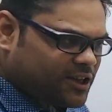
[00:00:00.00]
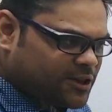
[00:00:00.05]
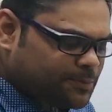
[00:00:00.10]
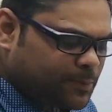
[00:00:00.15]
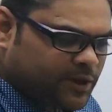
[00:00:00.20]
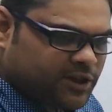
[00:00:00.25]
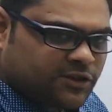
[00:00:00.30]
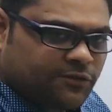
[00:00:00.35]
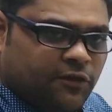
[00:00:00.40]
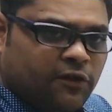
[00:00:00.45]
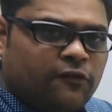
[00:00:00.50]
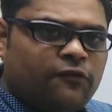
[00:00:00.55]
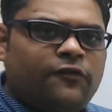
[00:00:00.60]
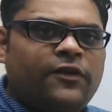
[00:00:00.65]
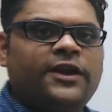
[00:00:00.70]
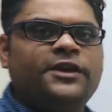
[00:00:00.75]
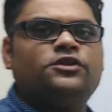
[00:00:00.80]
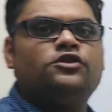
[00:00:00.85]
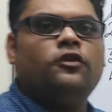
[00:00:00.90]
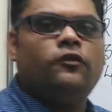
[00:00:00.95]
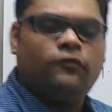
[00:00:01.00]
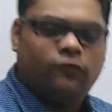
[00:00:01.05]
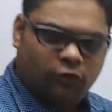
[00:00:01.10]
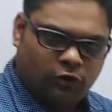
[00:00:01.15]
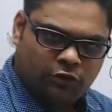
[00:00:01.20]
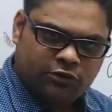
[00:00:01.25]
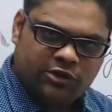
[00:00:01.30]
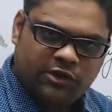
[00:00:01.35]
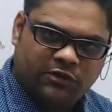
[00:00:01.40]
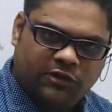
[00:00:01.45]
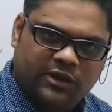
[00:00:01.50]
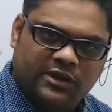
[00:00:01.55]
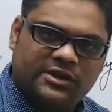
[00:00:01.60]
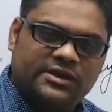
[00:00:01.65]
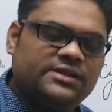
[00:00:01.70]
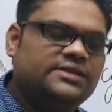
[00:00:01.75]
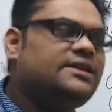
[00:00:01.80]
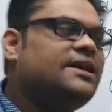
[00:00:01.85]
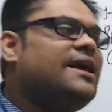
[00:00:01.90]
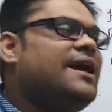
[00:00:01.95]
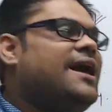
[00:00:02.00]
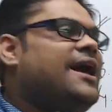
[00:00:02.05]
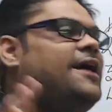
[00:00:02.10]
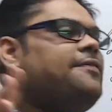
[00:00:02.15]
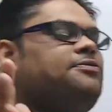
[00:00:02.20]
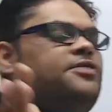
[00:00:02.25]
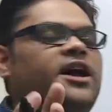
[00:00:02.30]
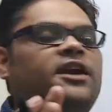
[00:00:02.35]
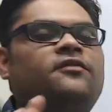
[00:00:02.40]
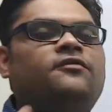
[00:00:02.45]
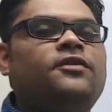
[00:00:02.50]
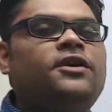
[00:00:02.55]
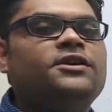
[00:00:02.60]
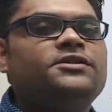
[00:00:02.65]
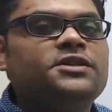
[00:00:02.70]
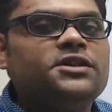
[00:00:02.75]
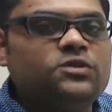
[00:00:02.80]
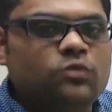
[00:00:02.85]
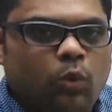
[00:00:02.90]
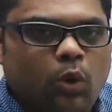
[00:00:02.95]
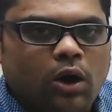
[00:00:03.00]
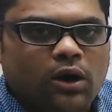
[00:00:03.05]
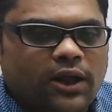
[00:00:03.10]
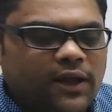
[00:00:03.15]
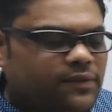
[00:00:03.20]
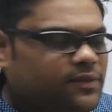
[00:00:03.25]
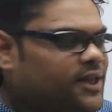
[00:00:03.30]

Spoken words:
specific phase of photosynthesis, and that phase is what?